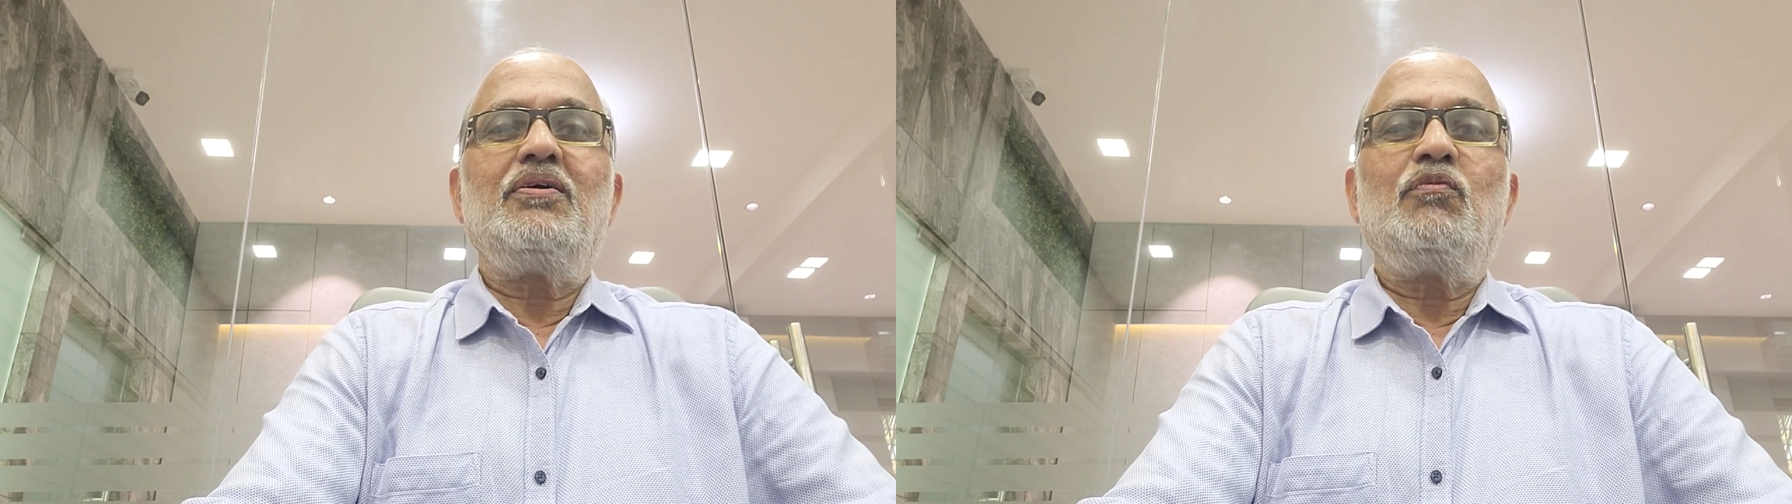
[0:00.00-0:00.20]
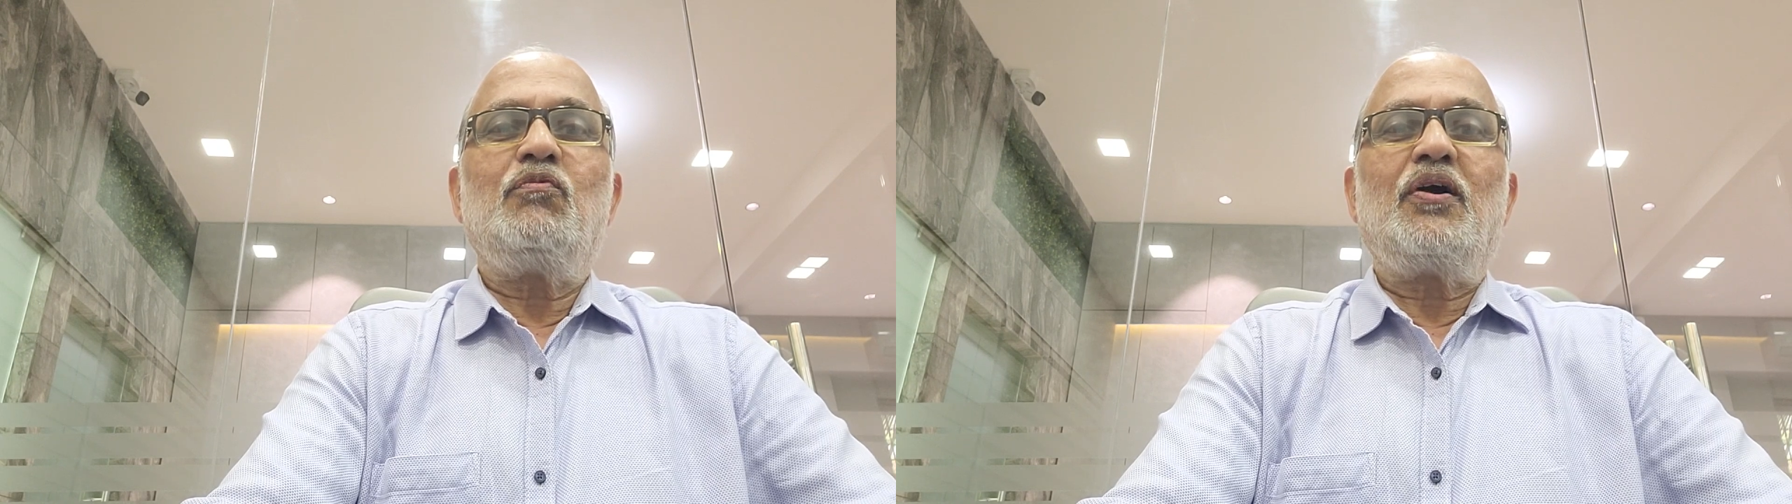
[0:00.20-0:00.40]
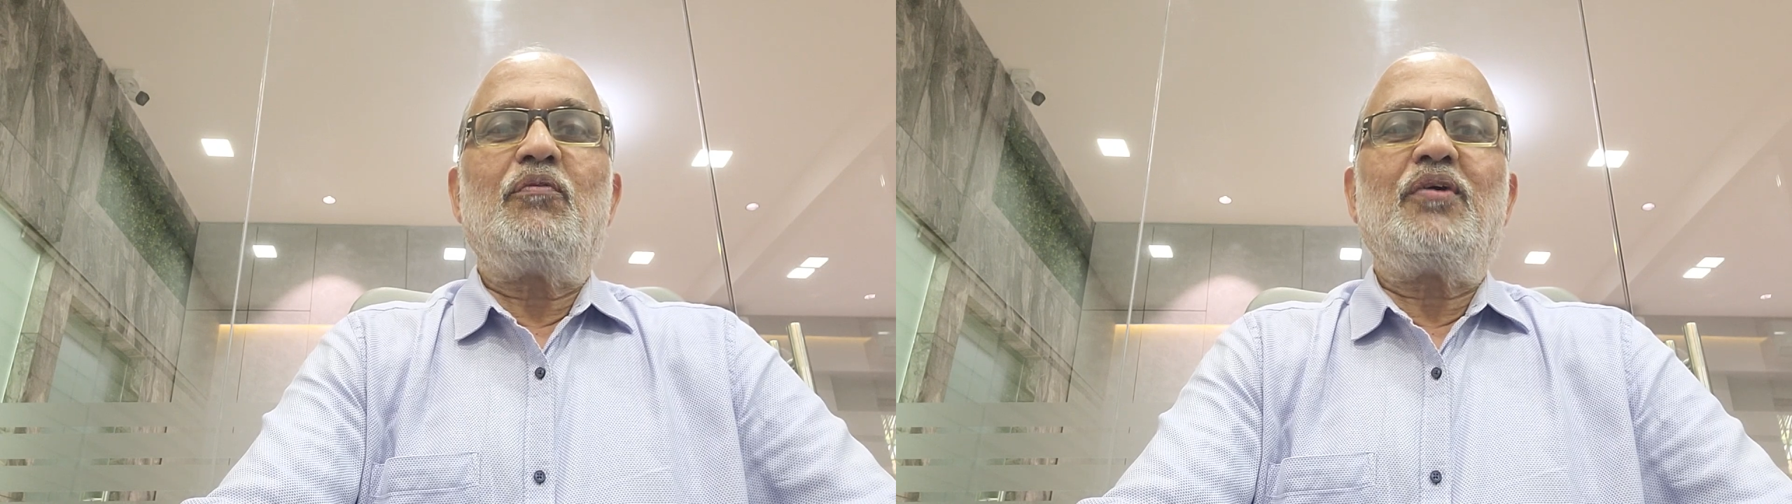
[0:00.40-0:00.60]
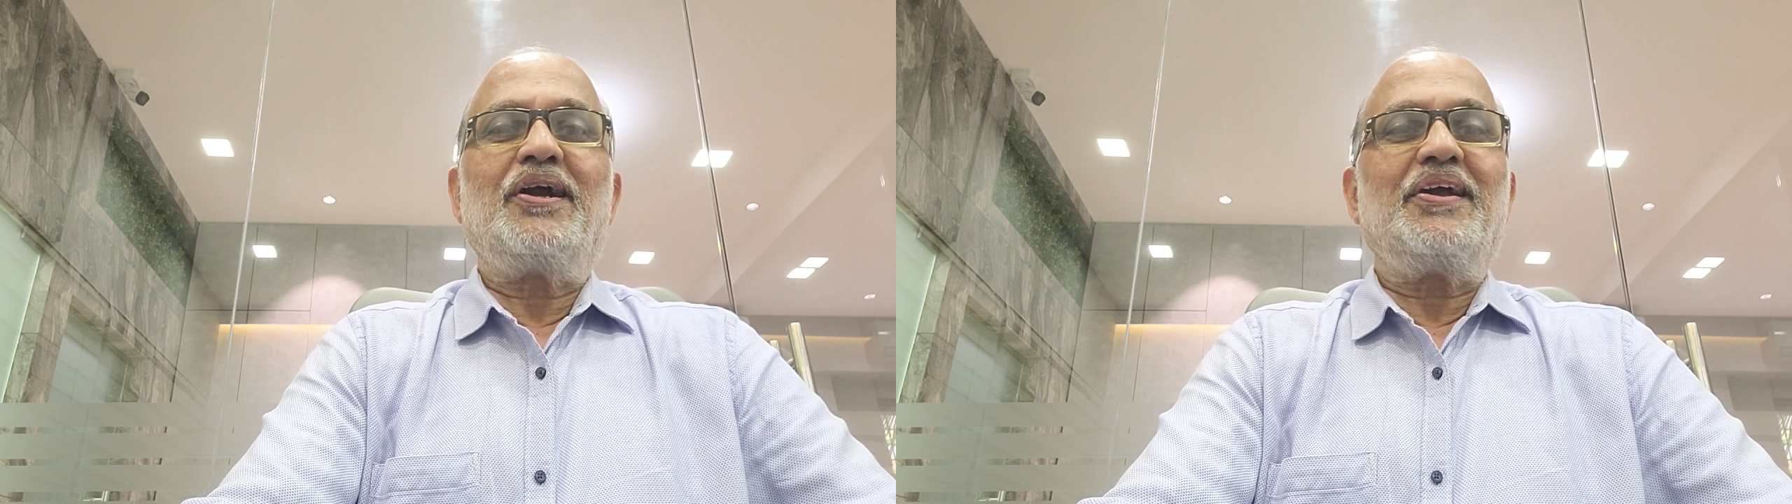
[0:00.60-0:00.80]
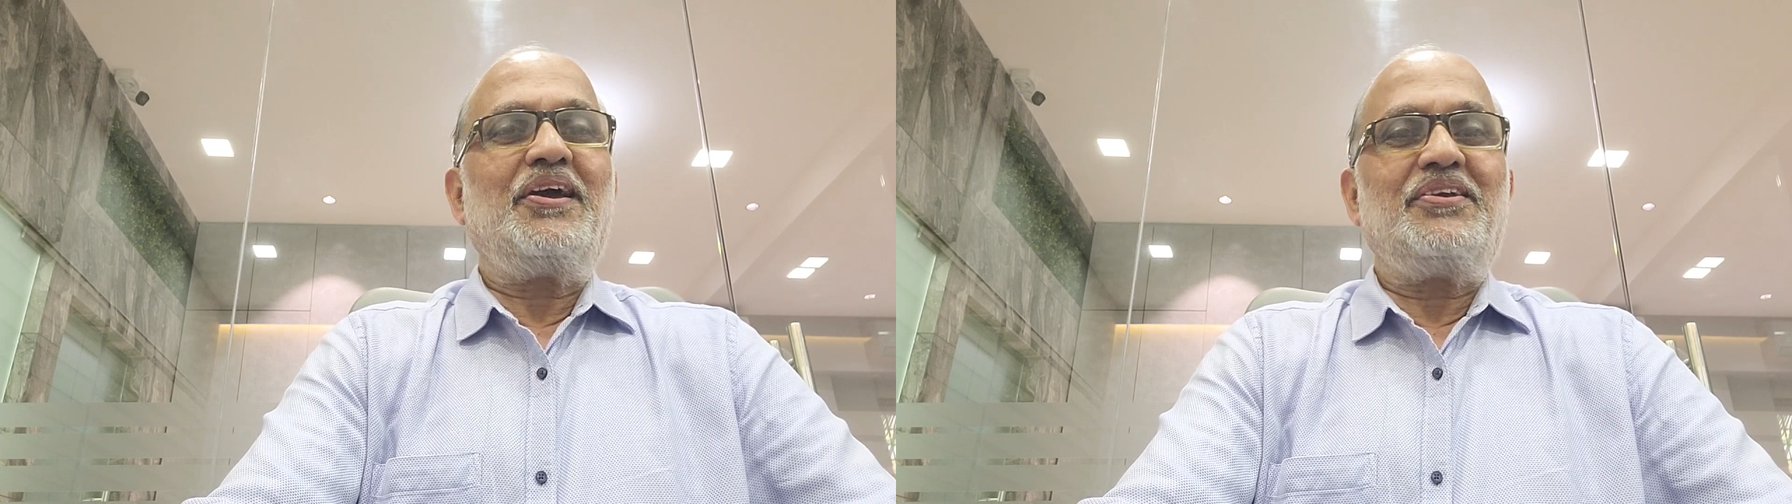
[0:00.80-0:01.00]

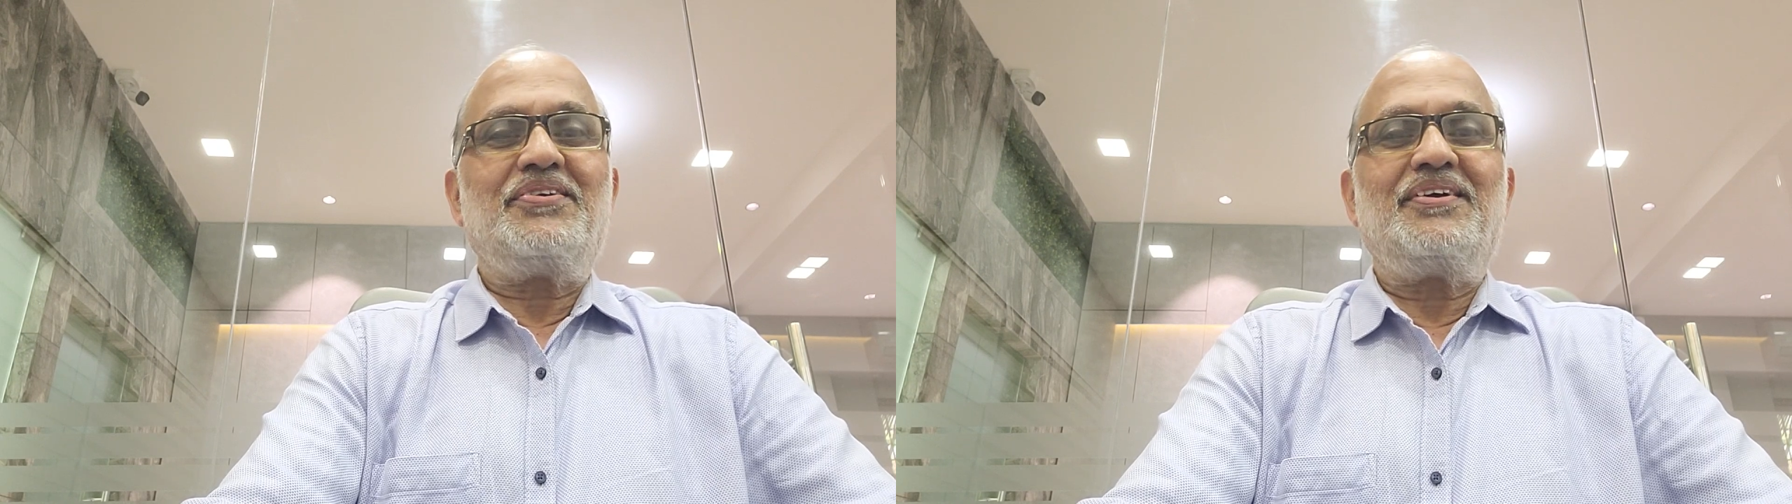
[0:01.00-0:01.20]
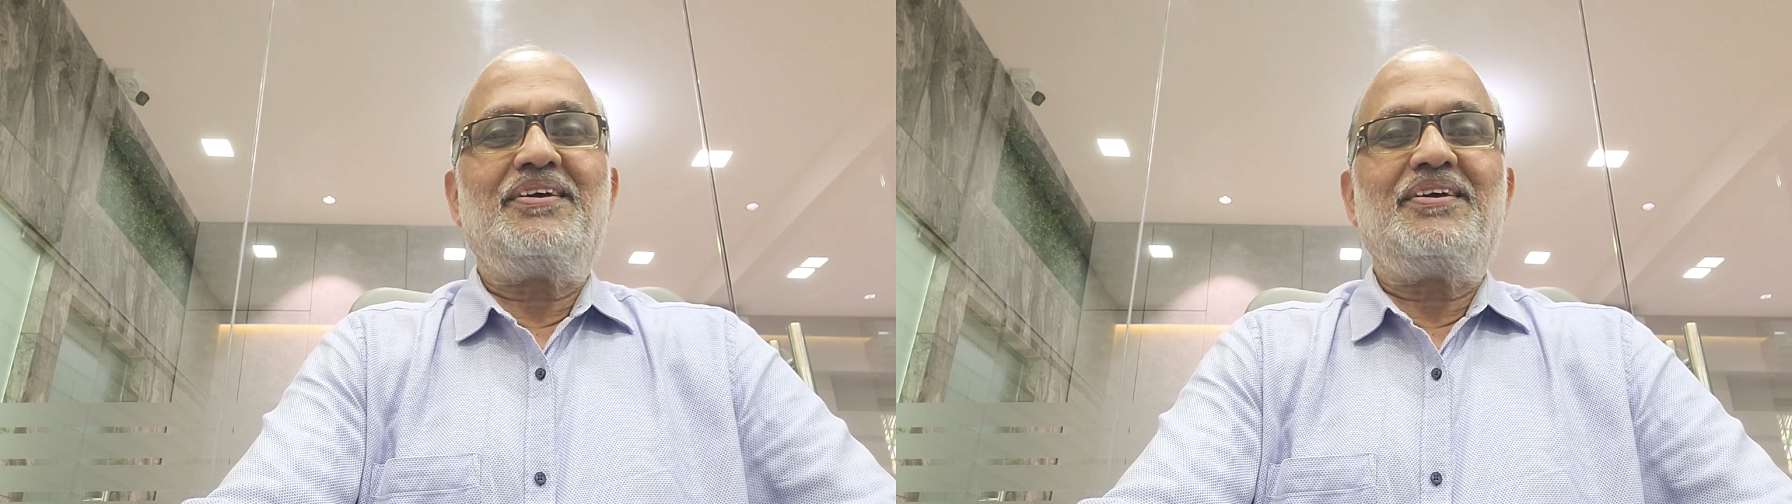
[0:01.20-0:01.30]
118.